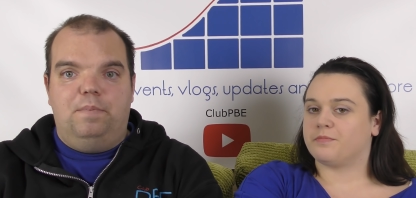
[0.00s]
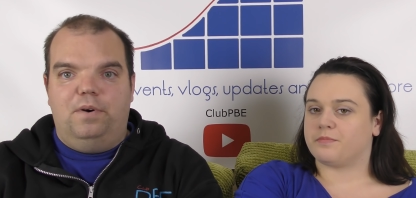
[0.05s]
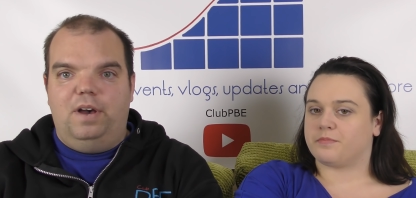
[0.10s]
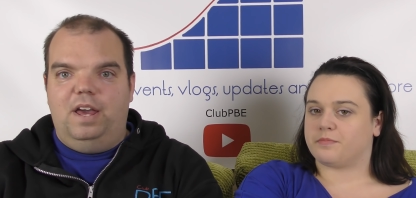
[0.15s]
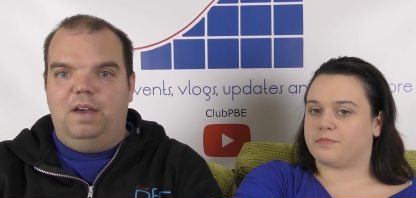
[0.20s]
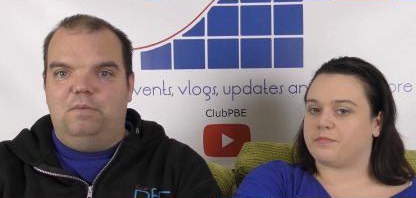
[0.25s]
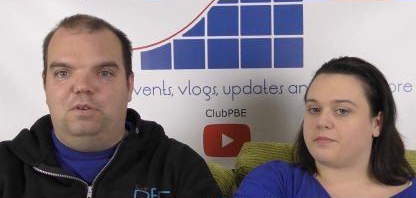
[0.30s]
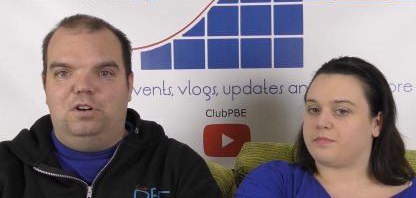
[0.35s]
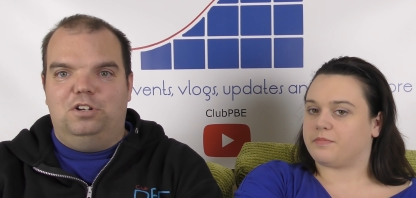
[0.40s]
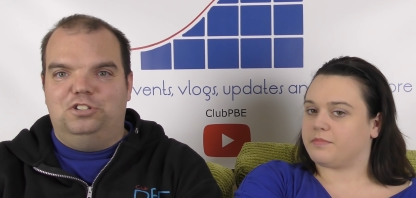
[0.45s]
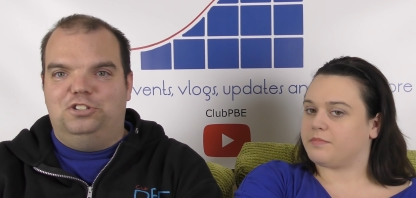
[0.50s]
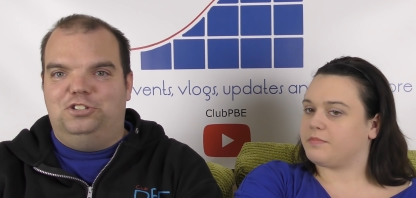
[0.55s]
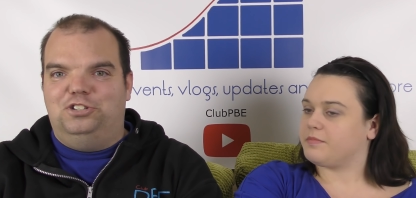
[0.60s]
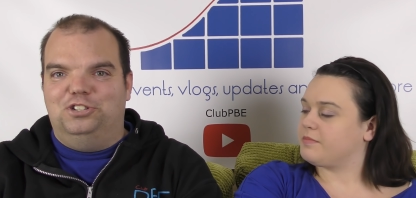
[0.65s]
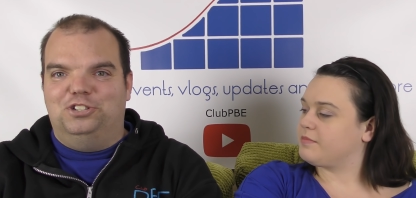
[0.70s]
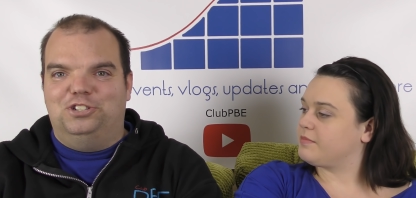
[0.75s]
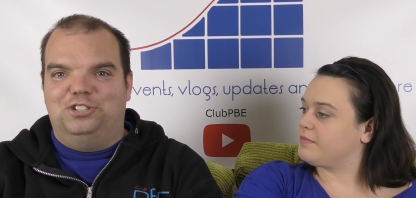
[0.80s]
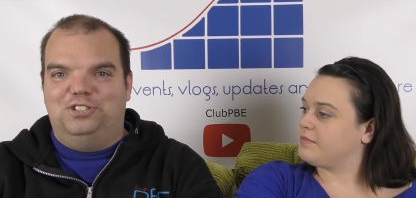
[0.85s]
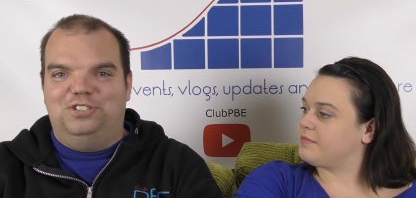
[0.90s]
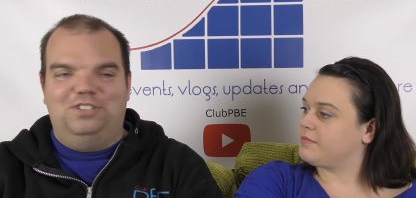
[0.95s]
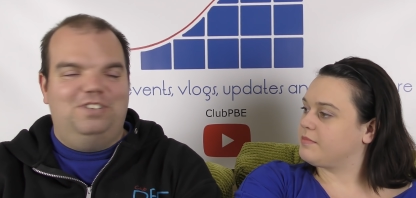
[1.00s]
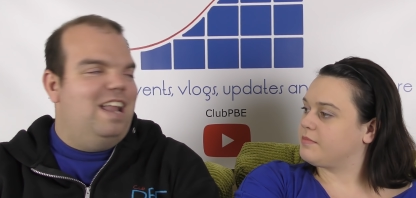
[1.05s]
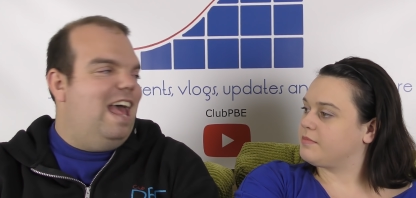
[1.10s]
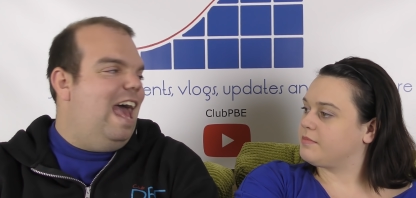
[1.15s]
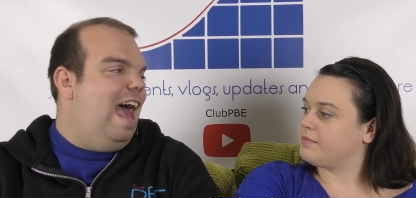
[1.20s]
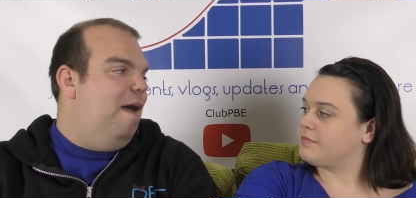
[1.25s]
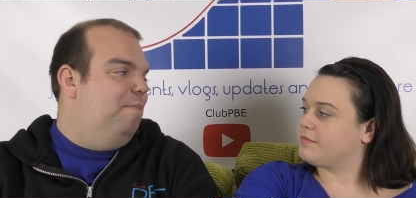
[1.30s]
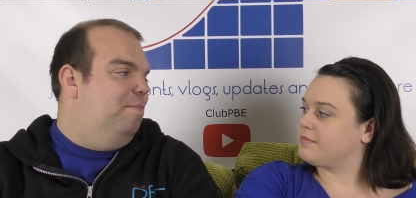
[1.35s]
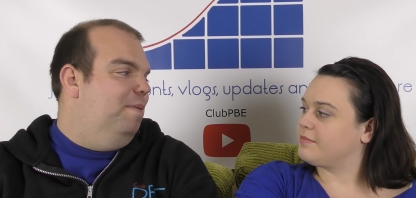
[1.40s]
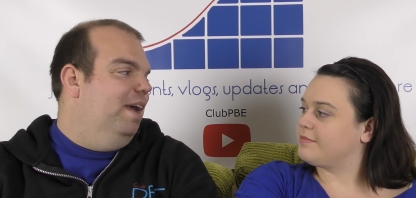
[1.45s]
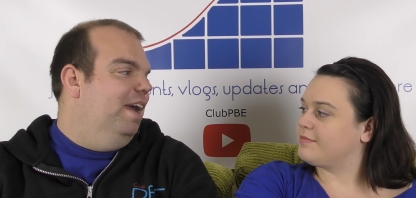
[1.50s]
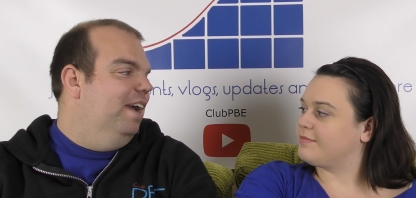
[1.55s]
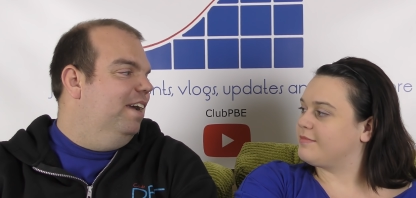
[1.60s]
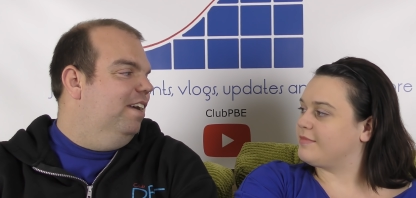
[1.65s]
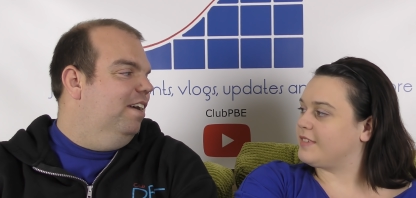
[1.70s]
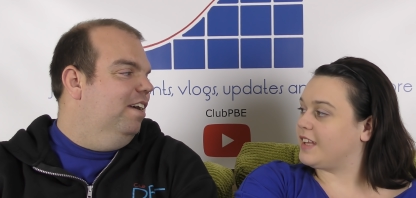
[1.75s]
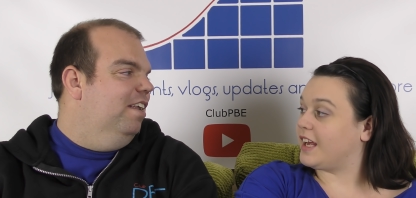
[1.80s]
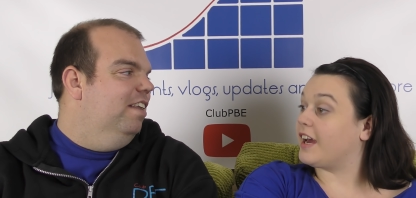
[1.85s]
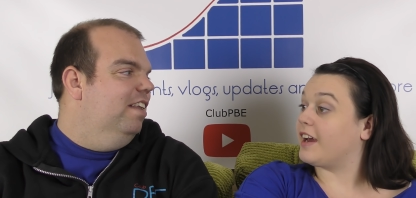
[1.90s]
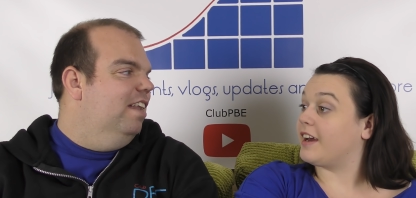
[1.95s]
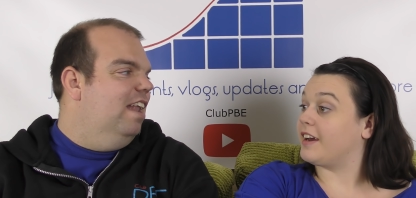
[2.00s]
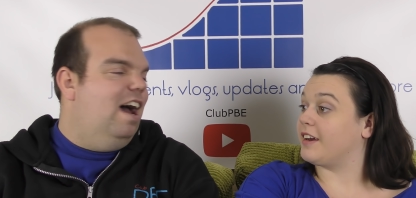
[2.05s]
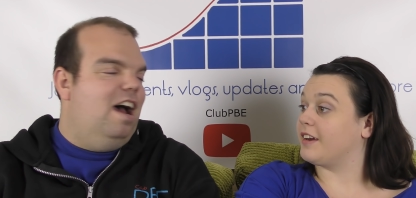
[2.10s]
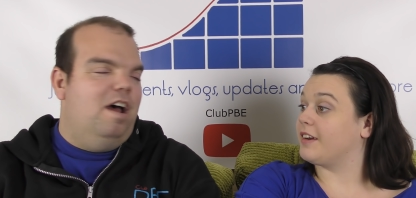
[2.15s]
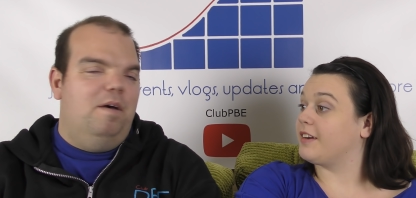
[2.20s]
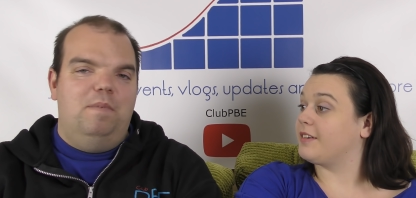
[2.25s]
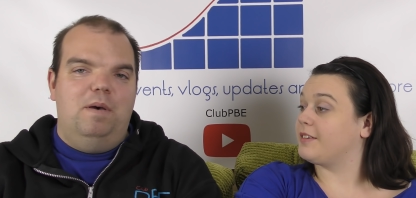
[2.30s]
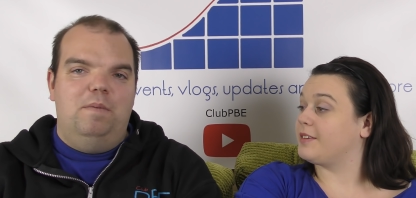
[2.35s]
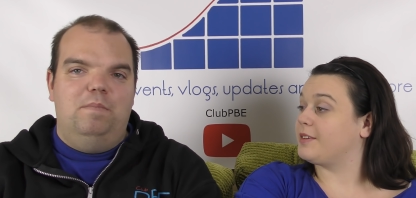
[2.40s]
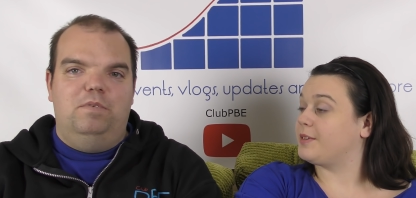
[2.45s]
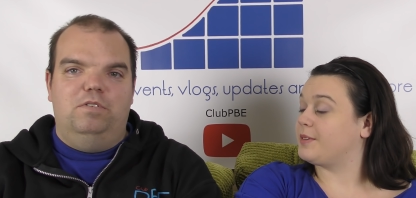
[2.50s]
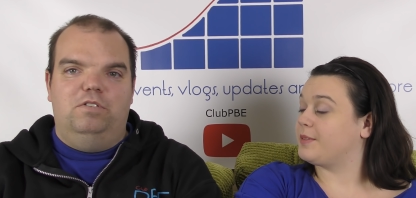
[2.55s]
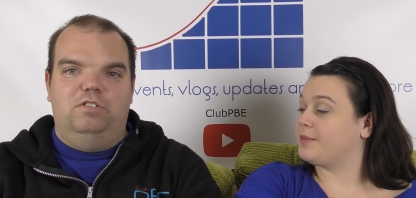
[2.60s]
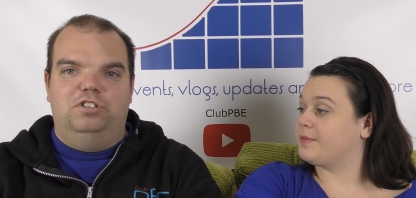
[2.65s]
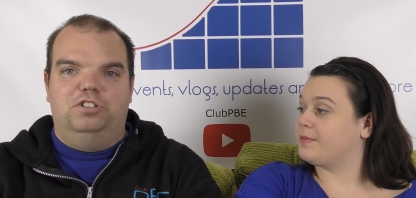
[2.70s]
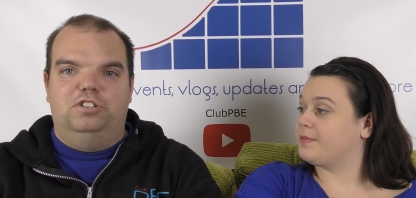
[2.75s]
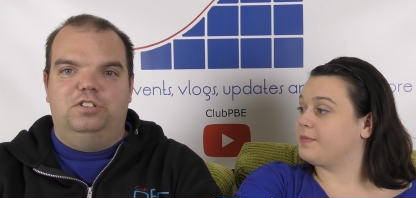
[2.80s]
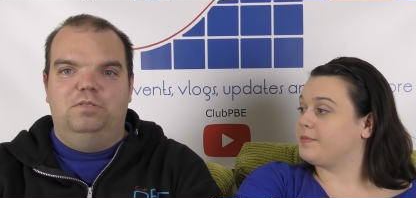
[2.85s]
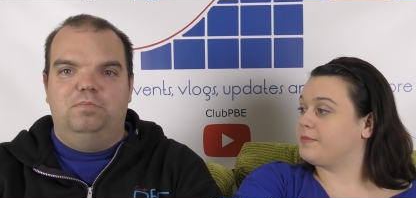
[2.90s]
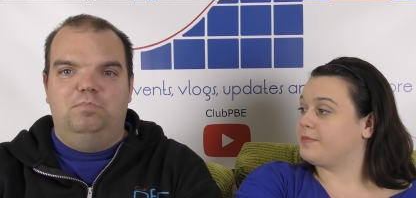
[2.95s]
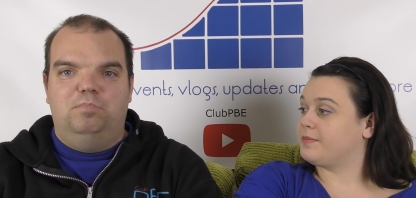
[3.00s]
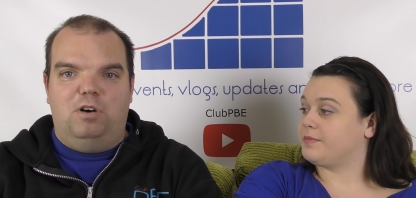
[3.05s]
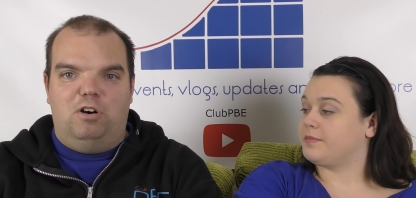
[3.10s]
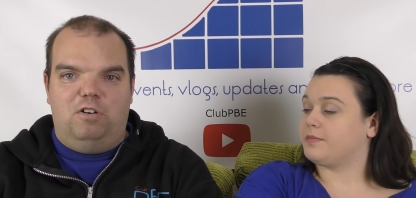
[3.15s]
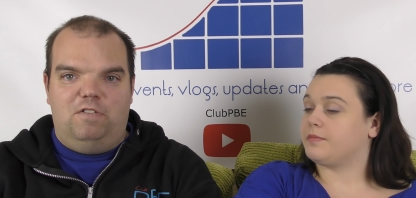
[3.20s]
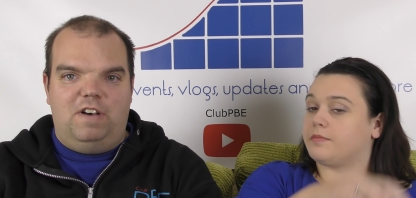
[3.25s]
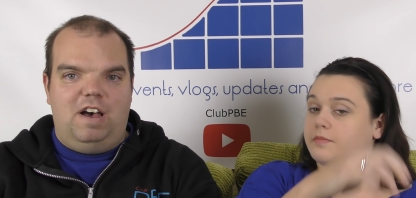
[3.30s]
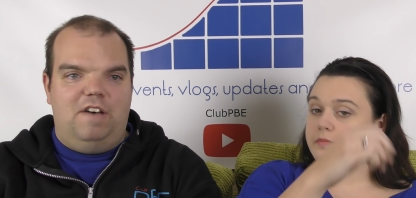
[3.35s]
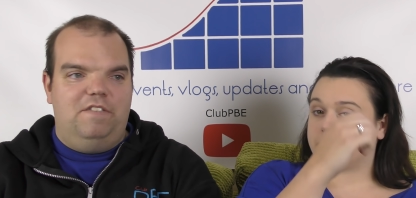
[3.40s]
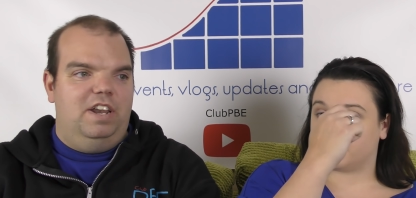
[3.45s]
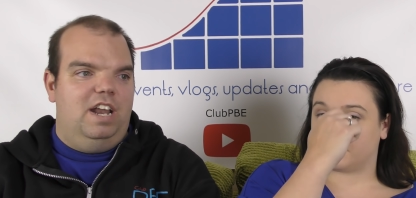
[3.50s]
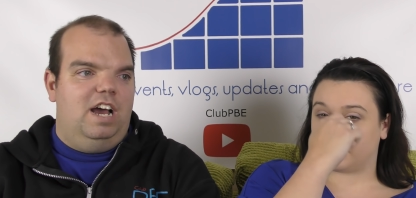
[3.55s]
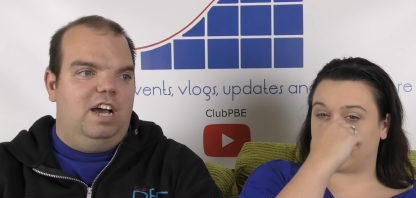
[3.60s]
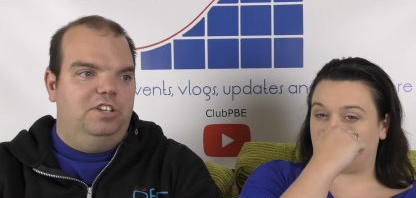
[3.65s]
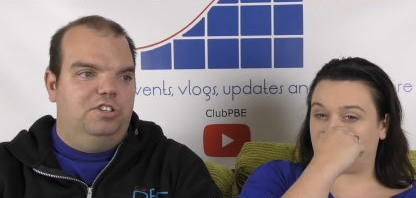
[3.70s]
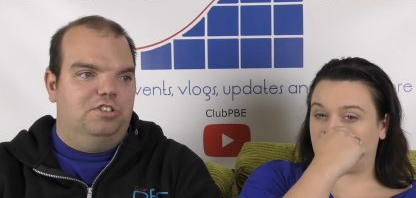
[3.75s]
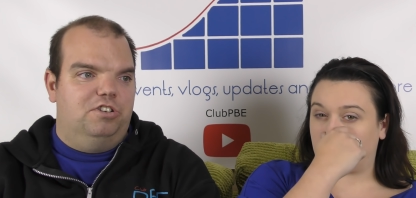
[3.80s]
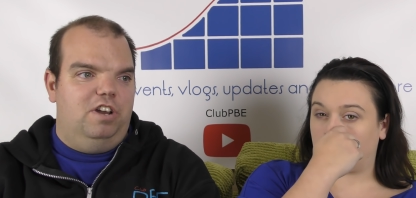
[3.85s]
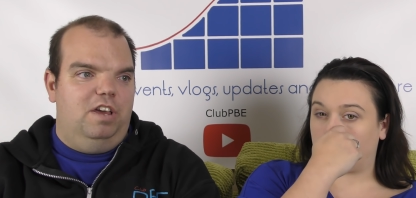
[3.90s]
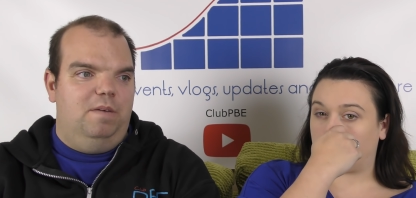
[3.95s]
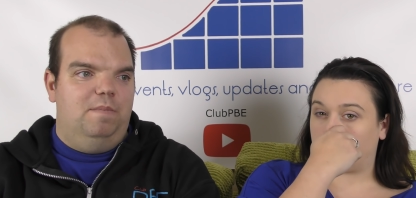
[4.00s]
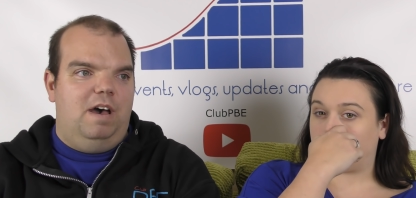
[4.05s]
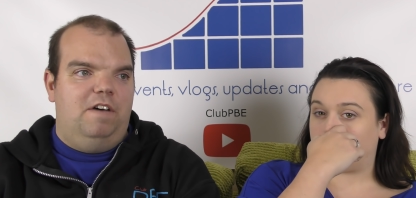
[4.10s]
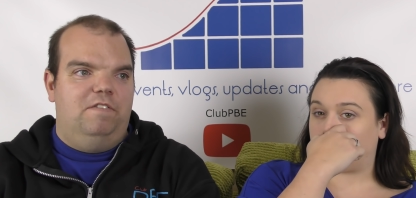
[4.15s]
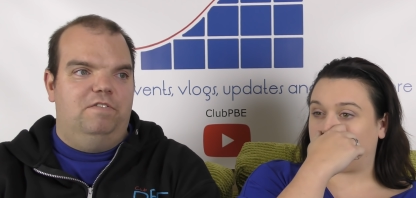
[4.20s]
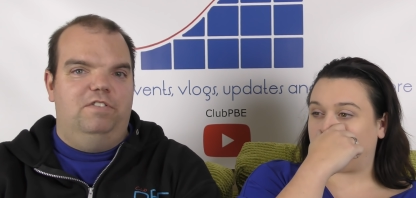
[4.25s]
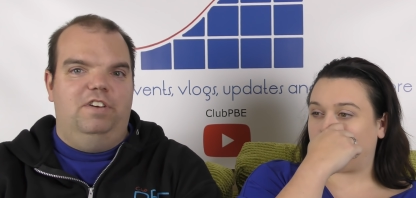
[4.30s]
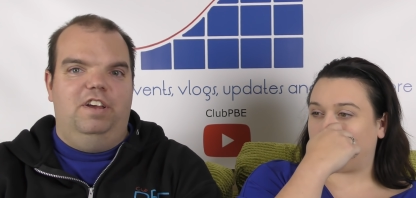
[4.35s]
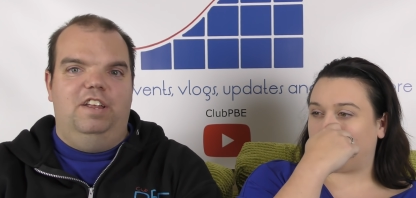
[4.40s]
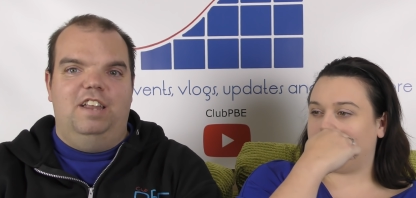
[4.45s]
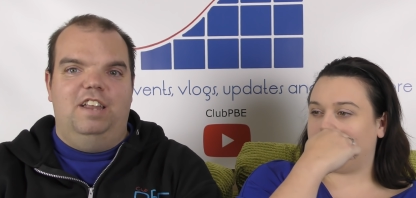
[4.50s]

Speaker 1: but it was just epic. And yeah. I remember us both having ice cream after it